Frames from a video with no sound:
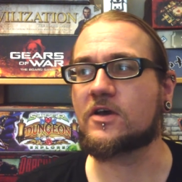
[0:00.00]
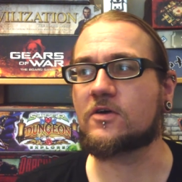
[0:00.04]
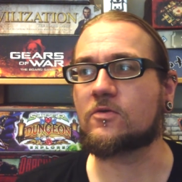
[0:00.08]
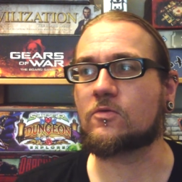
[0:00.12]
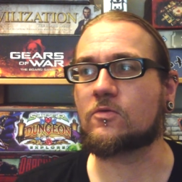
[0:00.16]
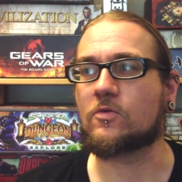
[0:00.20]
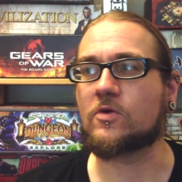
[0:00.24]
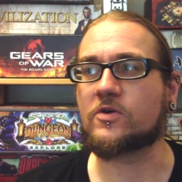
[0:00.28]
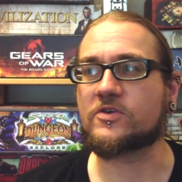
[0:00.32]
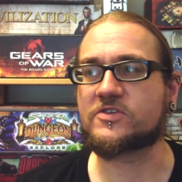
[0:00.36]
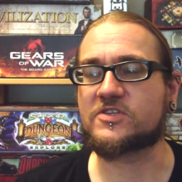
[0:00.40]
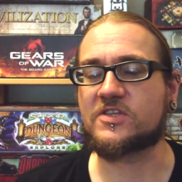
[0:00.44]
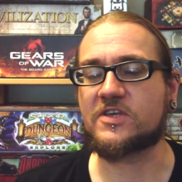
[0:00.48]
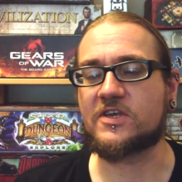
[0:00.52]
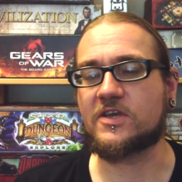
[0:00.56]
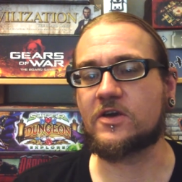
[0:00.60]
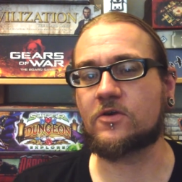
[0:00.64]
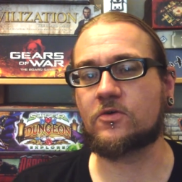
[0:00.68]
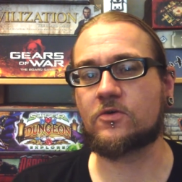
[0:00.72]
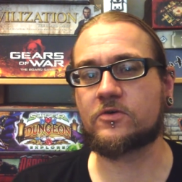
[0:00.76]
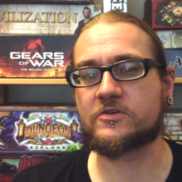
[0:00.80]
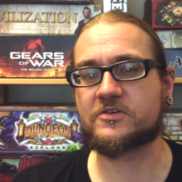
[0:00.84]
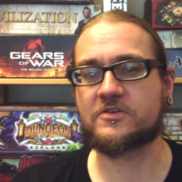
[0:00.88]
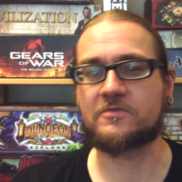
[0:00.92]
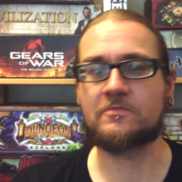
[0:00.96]
was the
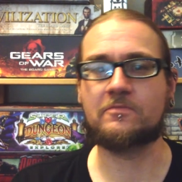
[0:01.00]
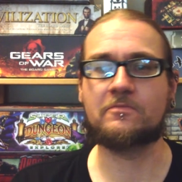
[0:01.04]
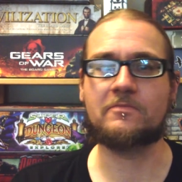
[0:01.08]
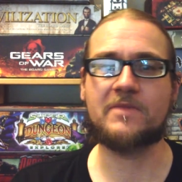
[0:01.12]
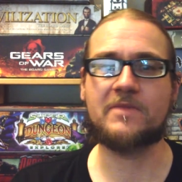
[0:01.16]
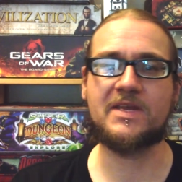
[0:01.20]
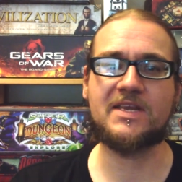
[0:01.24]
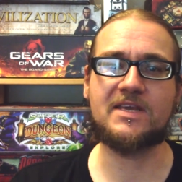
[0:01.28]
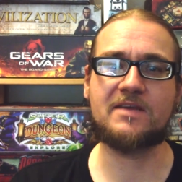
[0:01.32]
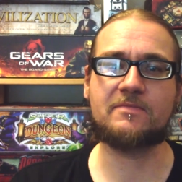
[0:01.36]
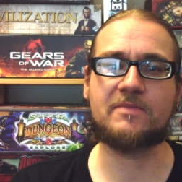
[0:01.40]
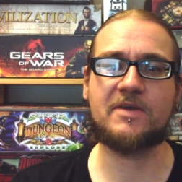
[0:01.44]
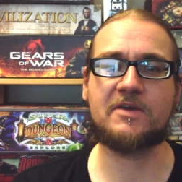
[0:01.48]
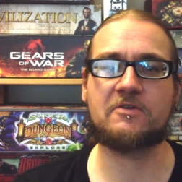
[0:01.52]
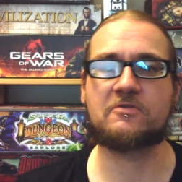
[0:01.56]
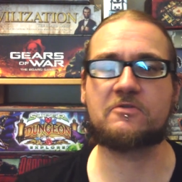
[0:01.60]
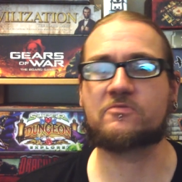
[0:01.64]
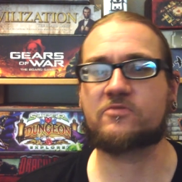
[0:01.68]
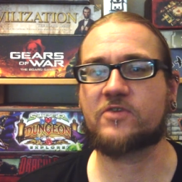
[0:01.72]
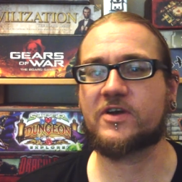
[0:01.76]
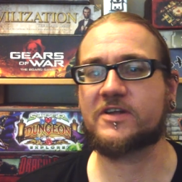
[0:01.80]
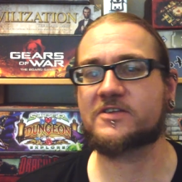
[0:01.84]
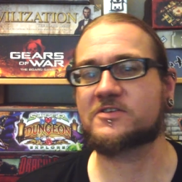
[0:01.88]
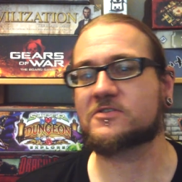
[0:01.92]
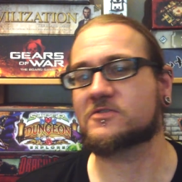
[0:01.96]
autumn mini beer and
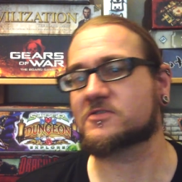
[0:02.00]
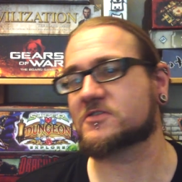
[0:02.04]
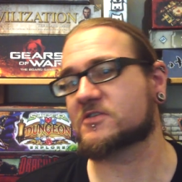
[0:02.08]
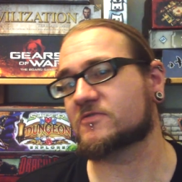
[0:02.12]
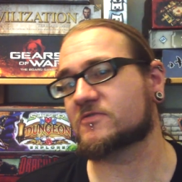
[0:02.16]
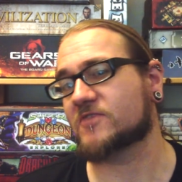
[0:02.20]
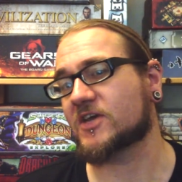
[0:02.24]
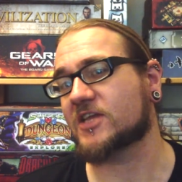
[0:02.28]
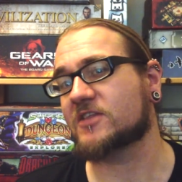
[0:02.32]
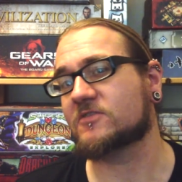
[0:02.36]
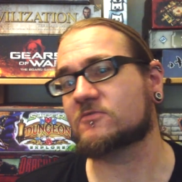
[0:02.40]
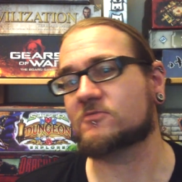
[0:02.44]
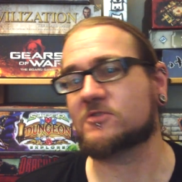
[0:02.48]
pretzels event,